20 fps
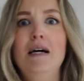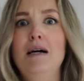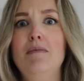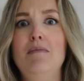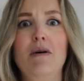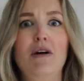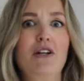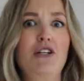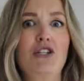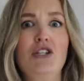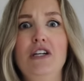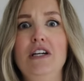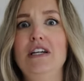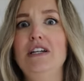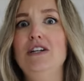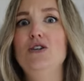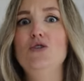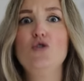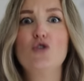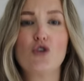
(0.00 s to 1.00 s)
much
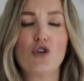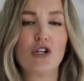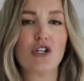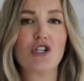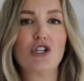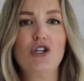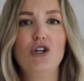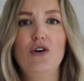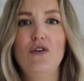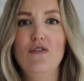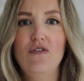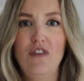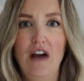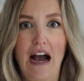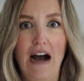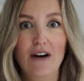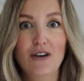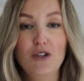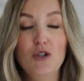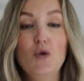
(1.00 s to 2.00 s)
in nutritional
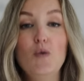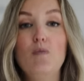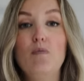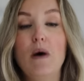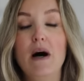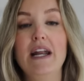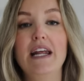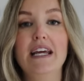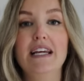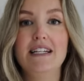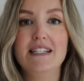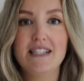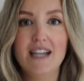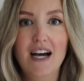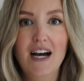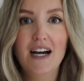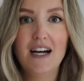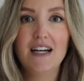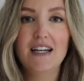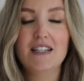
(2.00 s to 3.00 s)
value, but it
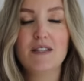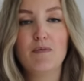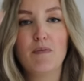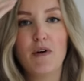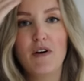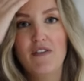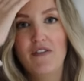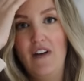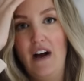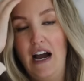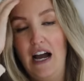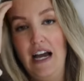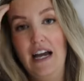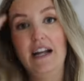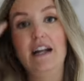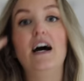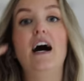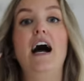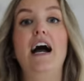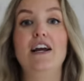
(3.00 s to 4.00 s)
does
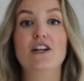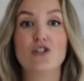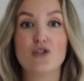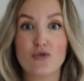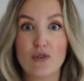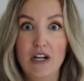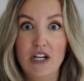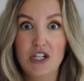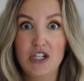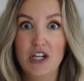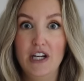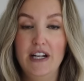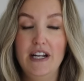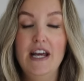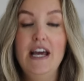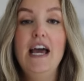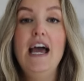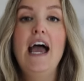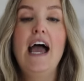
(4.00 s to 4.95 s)
provide hydration.